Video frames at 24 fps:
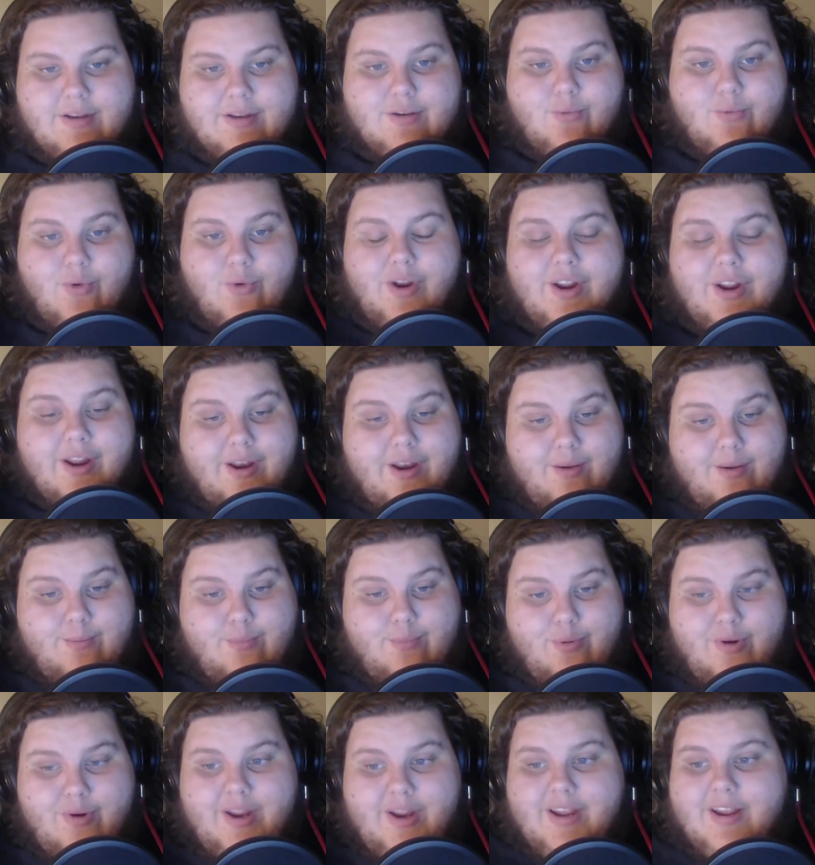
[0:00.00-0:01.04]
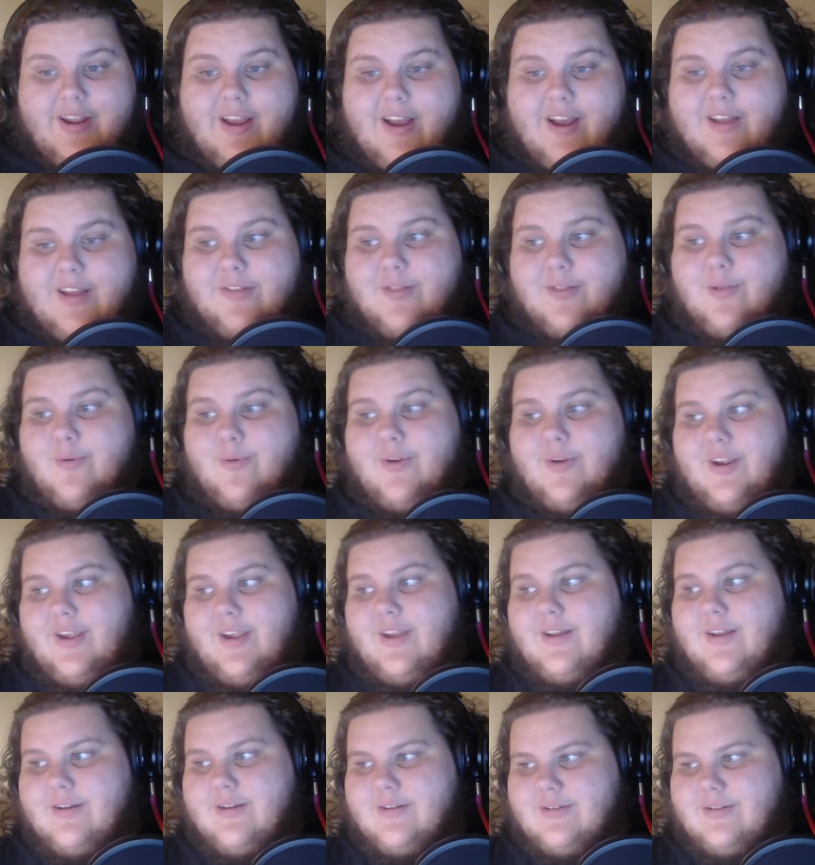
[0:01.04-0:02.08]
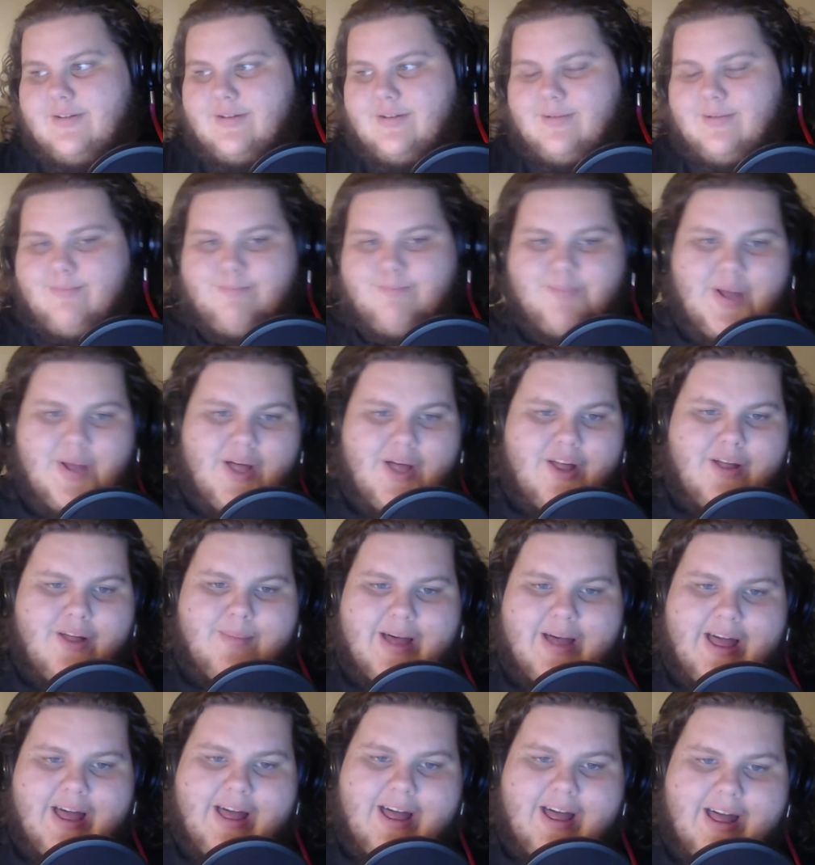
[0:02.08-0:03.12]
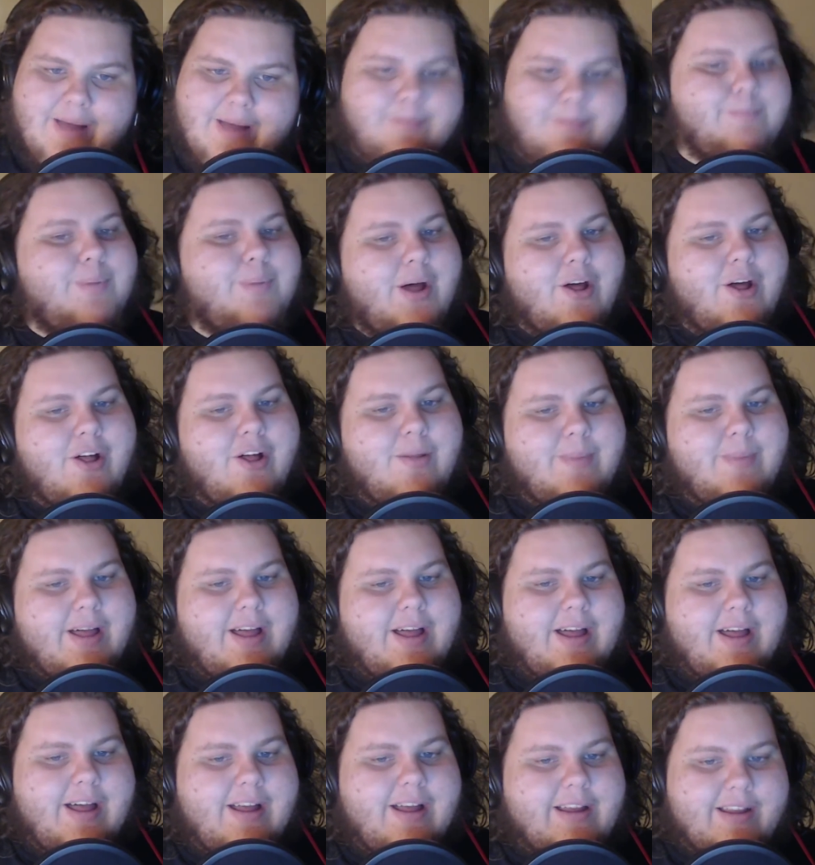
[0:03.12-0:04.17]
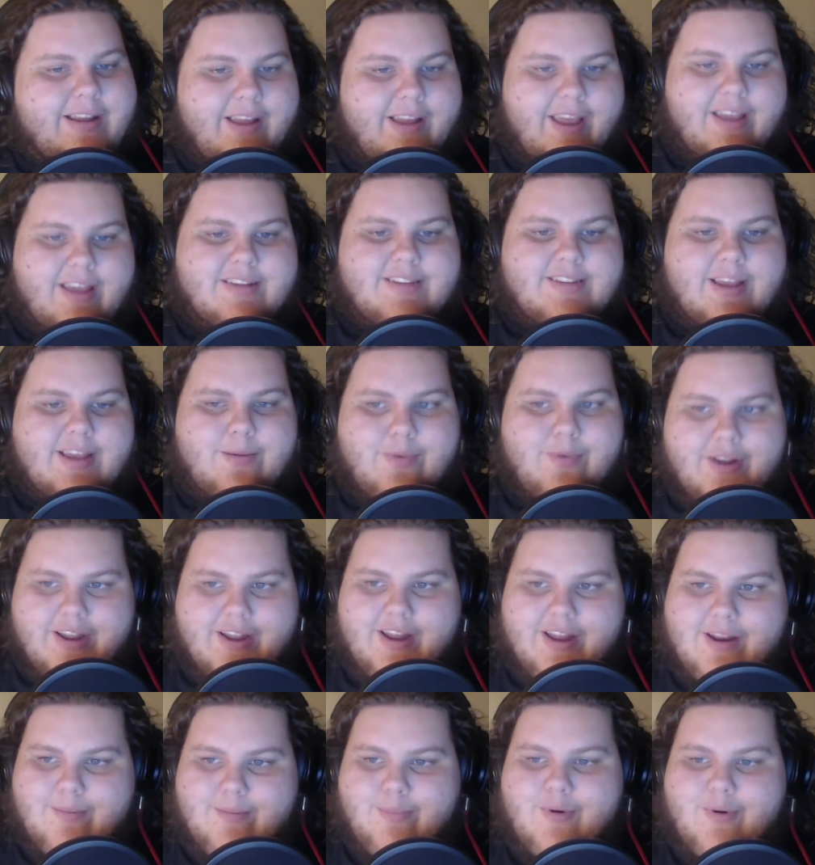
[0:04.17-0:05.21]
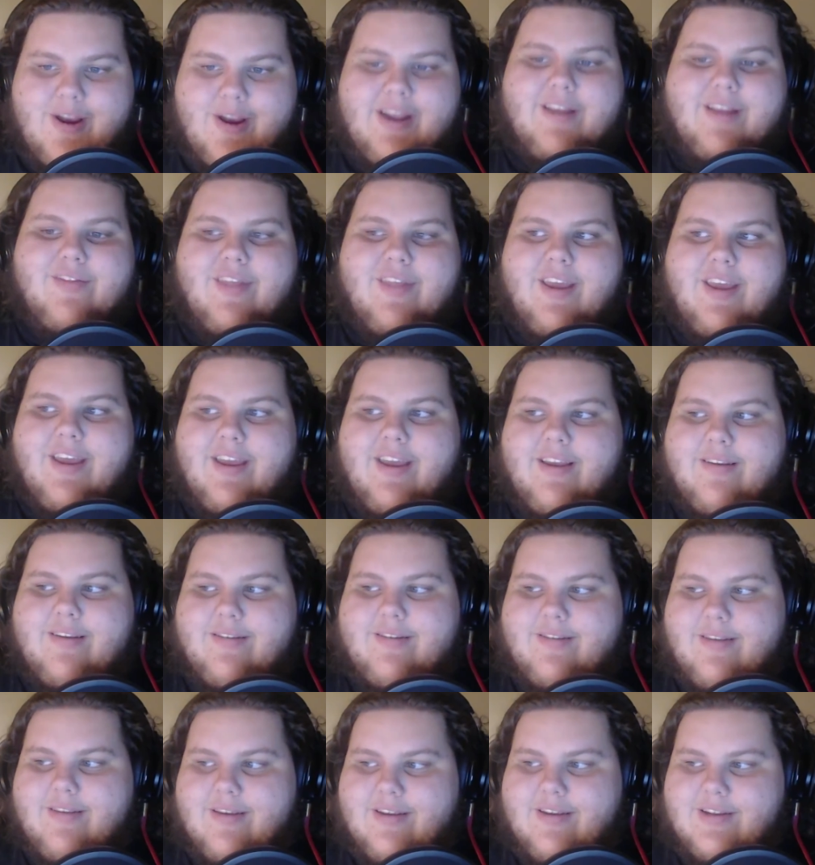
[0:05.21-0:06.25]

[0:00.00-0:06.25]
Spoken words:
We're gonna break on 3. Bulma, Bulma, he said we're gonna break things.